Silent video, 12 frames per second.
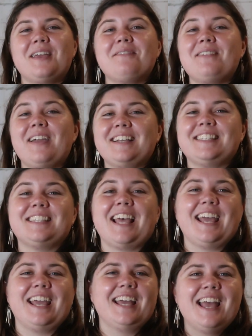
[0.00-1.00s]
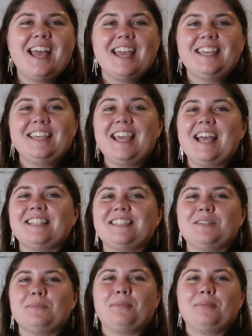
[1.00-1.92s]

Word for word: They may say yes,